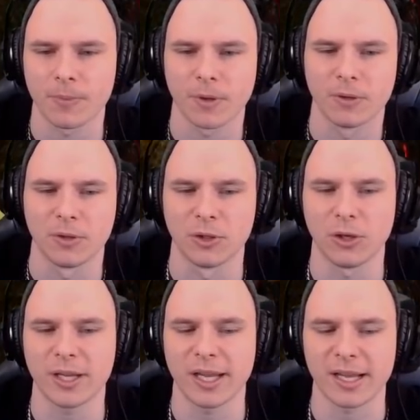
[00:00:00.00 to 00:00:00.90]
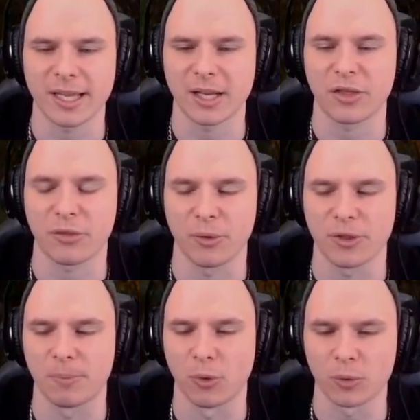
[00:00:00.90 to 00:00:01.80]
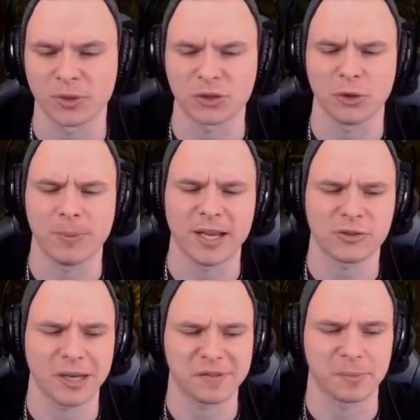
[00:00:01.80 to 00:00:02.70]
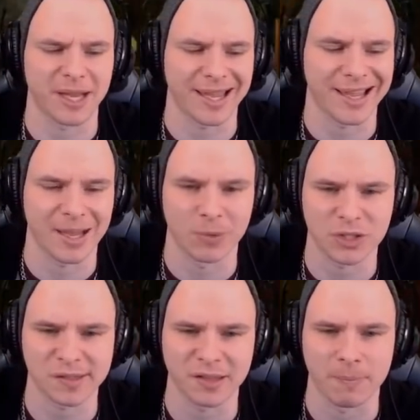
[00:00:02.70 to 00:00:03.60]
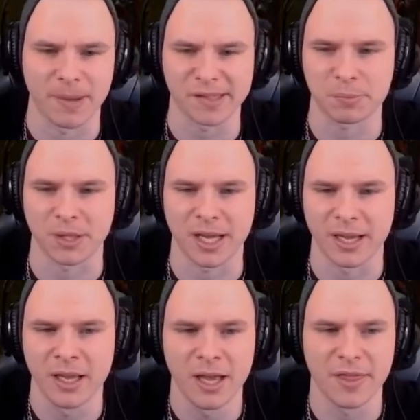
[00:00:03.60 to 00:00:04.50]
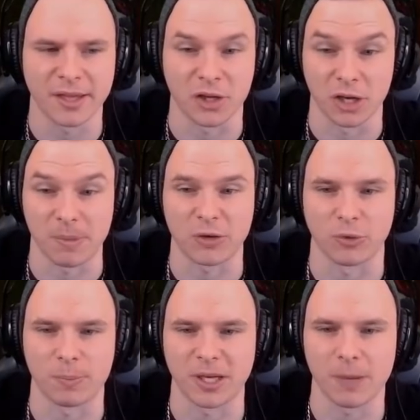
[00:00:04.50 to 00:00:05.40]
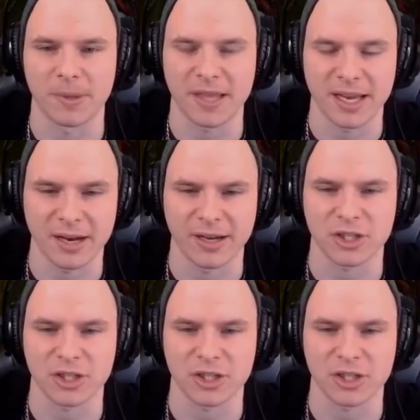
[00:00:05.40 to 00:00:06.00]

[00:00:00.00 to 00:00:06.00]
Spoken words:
Looking at getting through the board with 2 bear traps in my hand, which isn't the best play. They're going to be grouping up in that area.